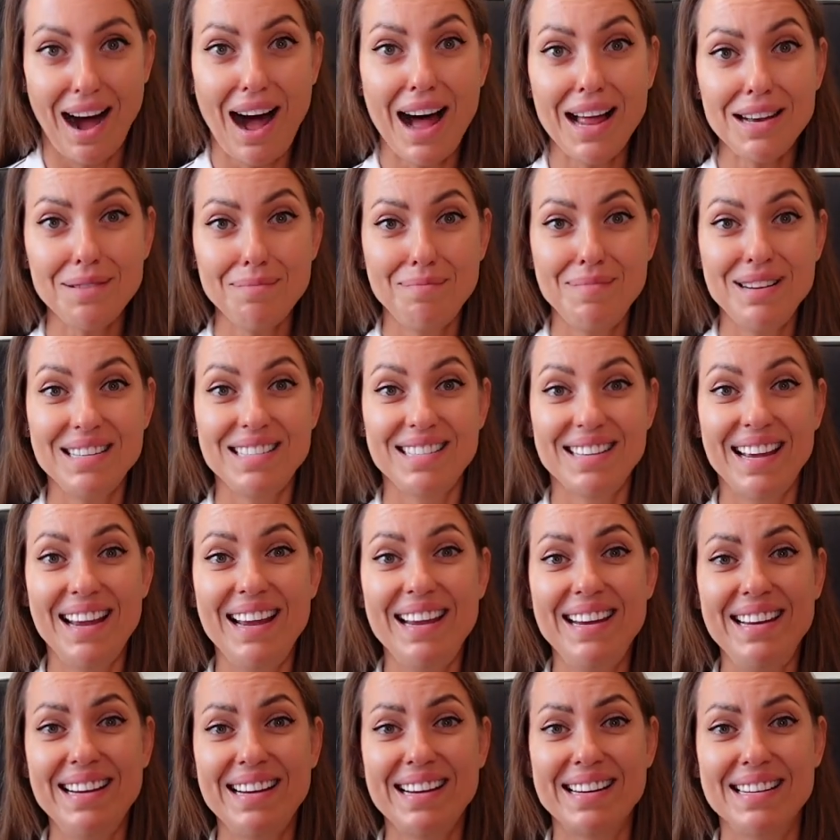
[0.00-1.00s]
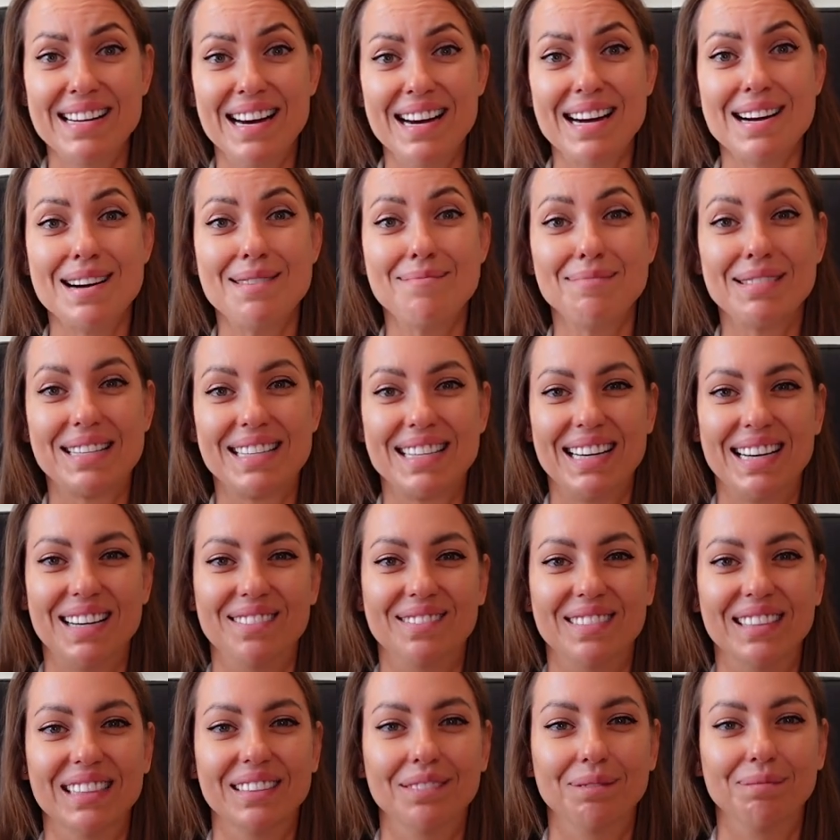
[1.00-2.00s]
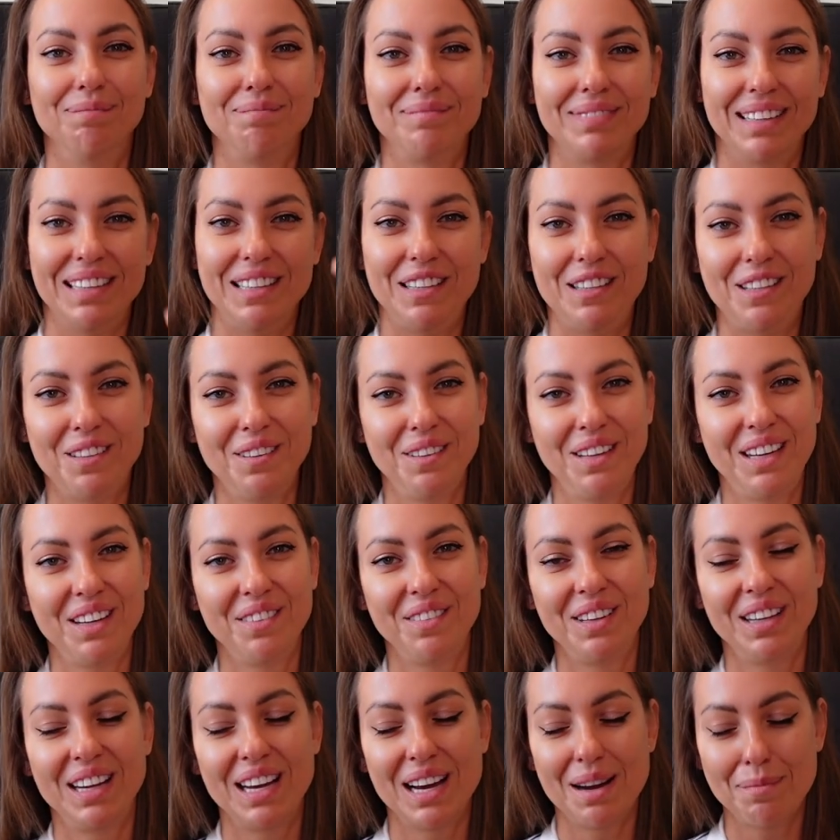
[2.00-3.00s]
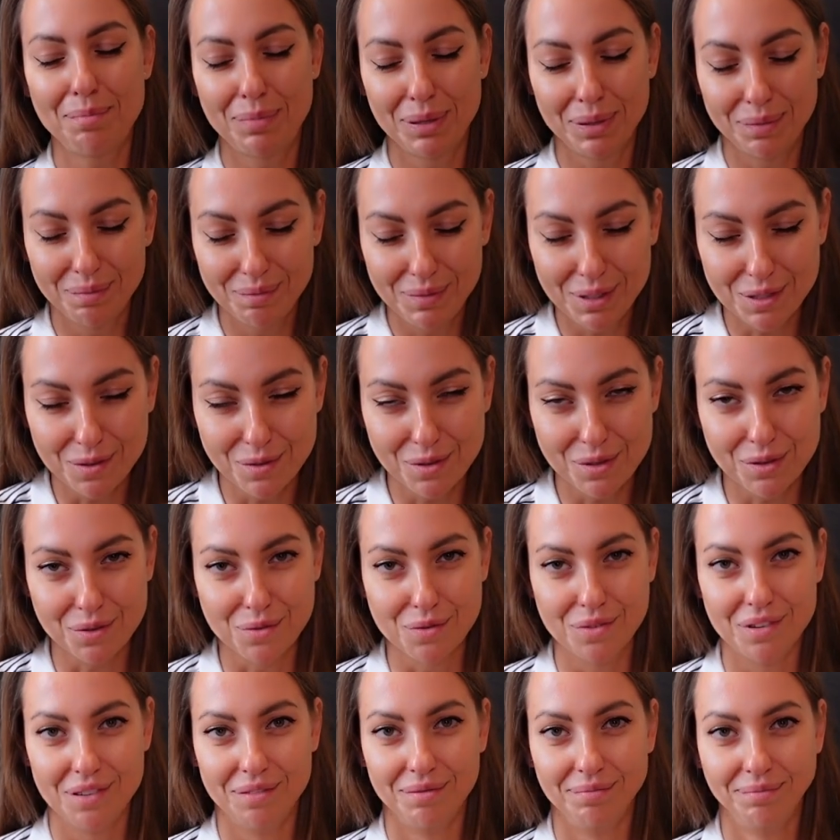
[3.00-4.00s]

And mistake number seven, you're giving up too soon.